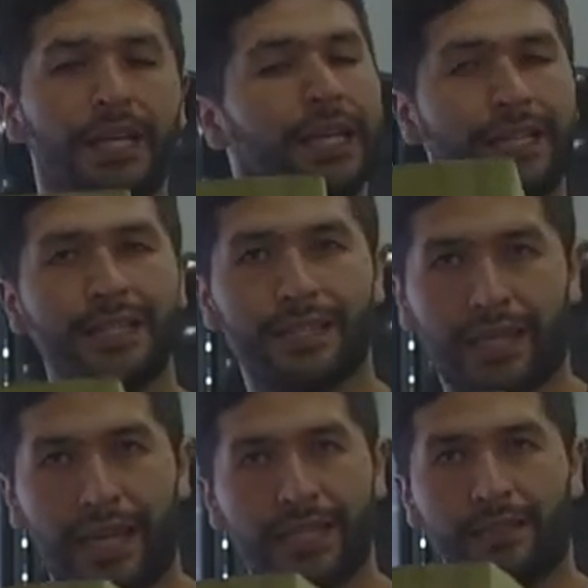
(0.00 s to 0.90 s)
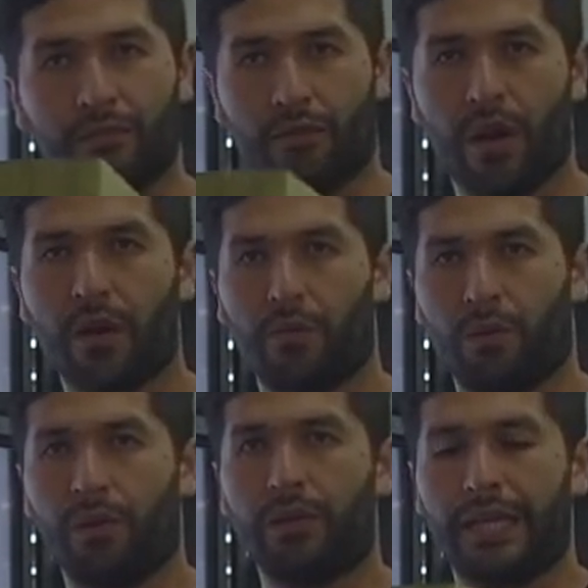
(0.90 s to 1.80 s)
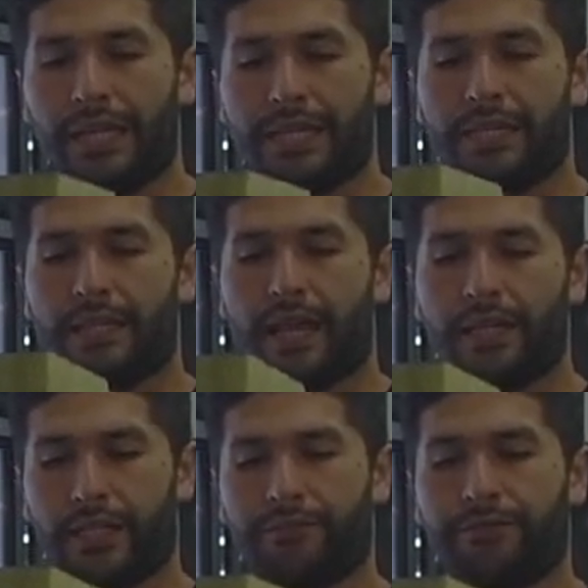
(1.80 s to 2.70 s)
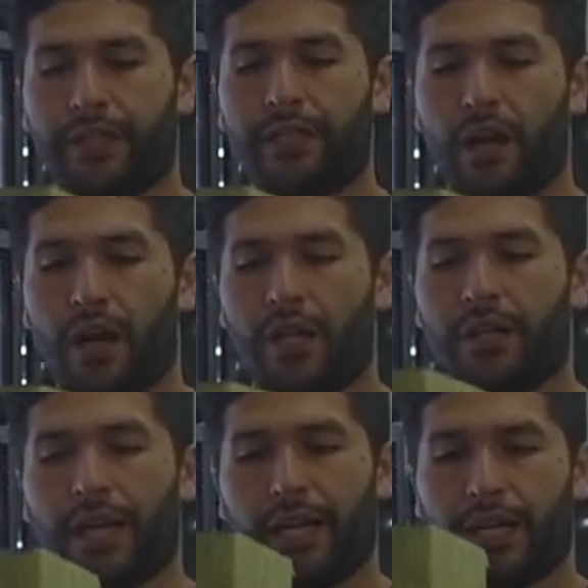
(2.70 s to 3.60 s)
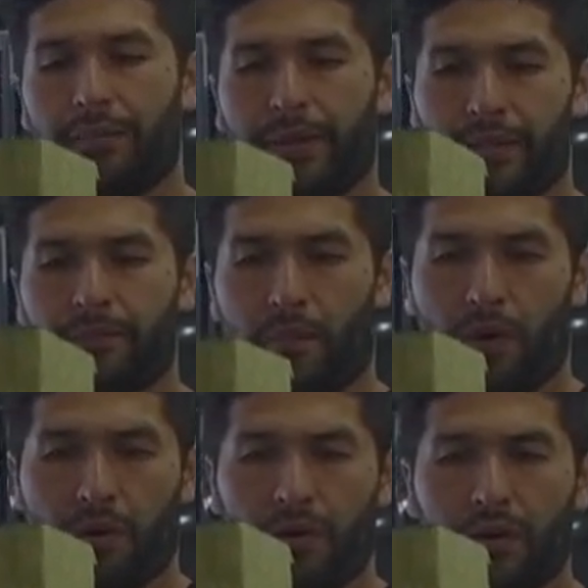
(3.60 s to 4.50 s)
In this case, the rock wool, it's a different color, a little bit more